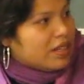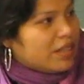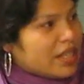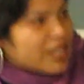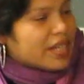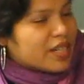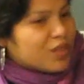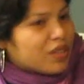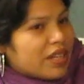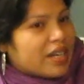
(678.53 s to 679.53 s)

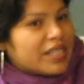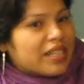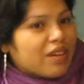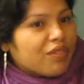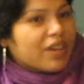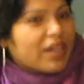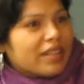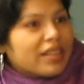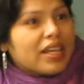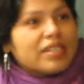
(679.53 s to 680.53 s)
Let us not forget
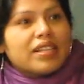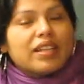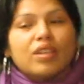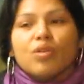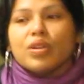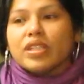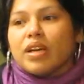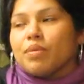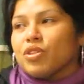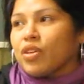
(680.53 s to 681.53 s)
that that's not the only time
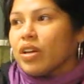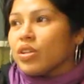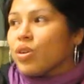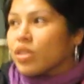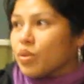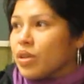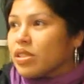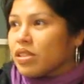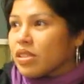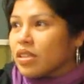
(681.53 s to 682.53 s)
He's trying to talk to
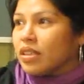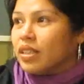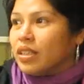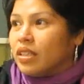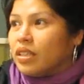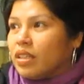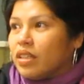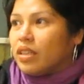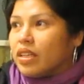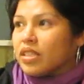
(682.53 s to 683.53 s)
us.
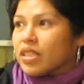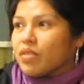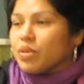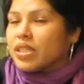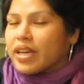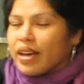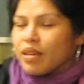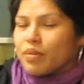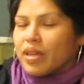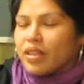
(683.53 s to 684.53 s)
Let us give Him the
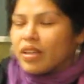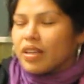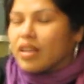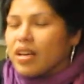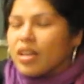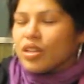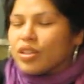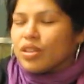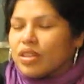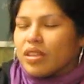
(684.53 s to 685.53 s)
time and the
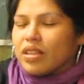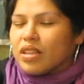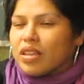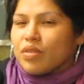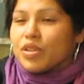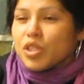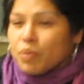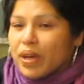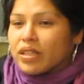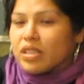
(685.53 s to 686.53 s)

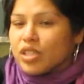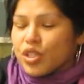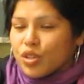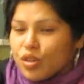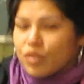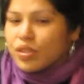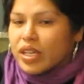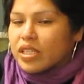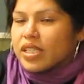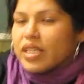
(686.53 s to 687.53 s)
respect He deserves,
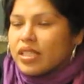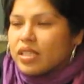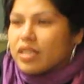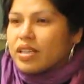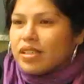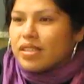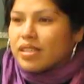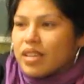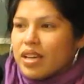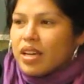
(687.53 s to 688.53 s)
and just listen to
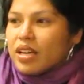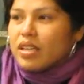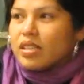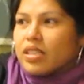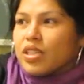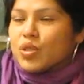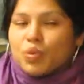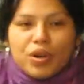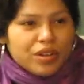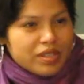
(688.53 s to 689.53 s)
His
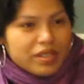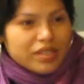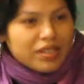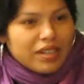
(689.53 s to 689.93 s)
words.